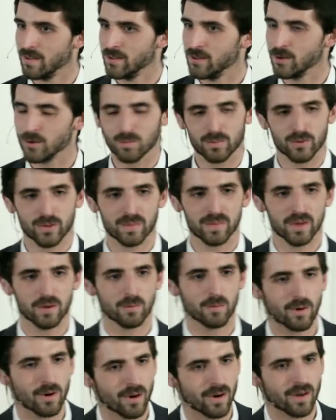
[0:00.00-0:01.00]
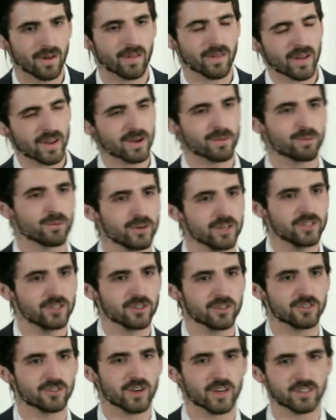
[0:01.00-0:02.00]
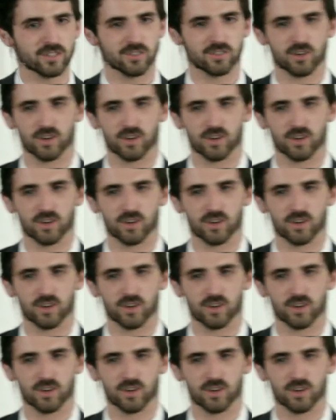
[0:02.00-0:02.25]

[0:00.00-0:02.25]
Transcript: Don't believe me? Well, a lot of preachers are actually